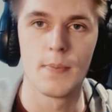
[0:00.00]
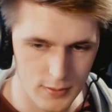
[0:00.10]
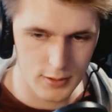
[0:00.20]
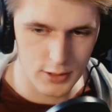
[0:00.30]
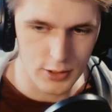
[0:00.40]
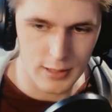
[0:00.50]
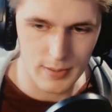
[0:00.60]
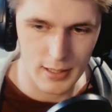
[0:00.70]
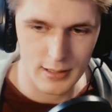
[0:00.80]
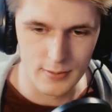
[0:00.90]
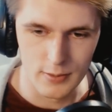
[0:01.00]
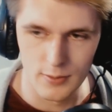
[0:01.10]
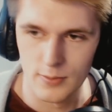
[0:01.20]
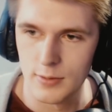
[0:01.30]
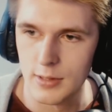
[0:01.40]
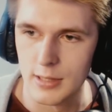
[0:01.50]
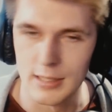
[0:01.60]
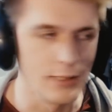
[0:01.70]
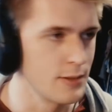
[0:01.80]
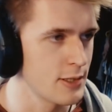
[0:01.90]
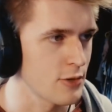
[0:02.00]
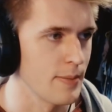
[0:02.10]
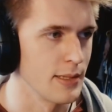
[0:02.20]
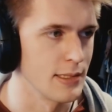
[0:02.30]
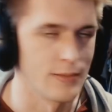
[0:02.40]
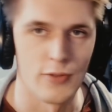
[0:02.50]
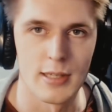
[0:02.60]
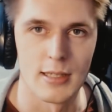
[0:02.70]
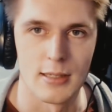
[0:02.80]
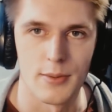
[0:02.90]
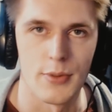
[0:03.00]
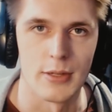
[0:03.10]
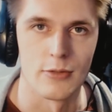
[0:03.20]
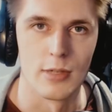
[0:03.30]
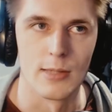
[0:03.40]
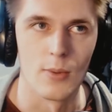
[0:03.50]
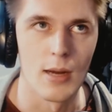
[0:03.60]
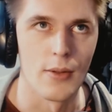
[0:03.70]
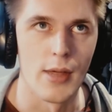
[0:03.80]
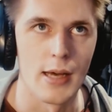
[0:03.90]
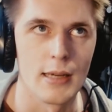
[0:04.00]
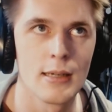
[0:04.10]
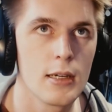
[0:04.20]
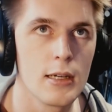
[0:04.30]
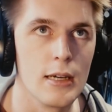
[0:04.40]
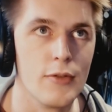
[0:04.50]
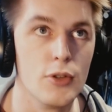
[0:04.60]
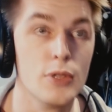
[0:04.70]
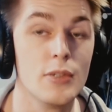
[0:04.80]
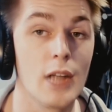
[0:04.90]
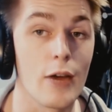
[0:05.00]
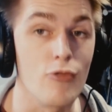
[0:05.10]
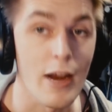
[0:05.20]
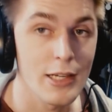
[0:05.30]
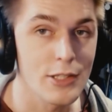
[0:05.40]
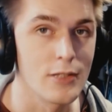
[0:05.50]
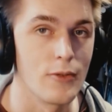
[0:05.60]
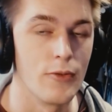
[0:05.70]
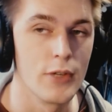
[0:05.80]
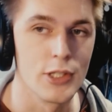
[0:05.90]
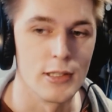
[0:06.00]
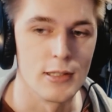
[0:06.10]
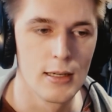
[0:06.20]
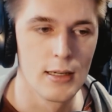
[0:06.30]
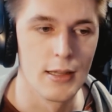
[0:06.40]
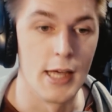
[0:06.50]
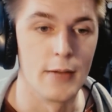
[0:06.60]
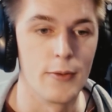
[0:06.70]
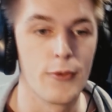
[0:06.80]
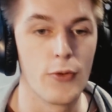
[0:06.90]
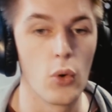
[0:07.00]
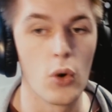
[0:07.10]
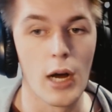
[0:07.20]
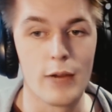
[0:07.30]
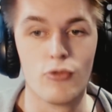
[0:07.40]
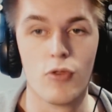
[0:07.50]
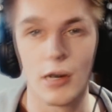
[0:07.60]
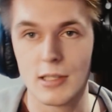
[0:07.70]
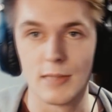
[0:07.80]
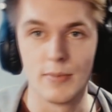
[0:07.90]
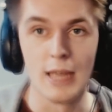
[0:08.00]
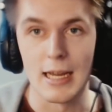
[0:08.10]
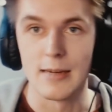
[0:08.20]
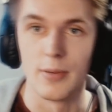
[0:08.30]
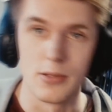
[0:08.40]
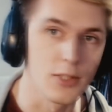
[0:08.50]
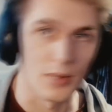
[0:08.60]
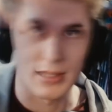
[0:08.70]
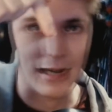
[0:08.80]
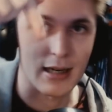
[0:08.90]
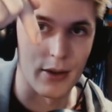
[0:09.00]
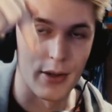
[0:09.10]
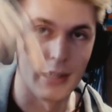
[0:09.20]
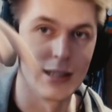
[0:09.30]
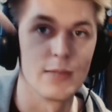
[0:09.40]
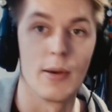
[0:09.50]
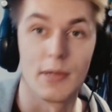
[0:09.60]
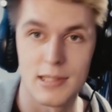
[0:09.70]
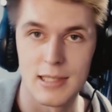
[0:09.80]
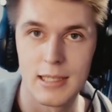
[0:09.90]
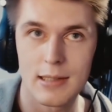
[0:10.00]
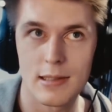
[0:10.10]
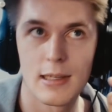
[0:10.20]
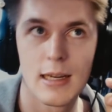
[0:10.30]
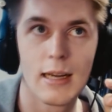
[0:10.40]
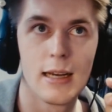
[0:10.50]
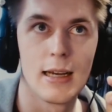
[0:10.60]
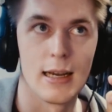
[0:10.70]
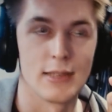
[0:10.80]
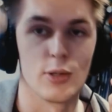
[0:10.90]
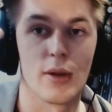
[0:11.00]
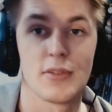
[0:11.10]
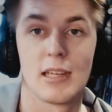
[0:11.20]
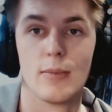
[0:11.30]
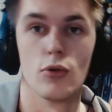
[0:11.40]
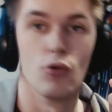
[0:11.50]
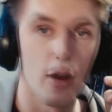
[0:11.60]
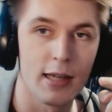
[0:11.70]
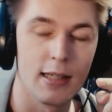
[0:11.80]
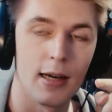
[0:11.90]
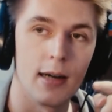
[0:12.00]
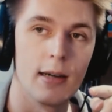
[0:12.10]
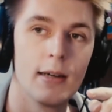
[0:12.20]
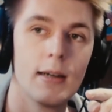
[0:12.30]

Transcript: You can apply the scramblers and radar thing really well there. If you do directional vision, then for a rook to be able to attack a thing, it needs to be able to see it, and so you have to set up a radar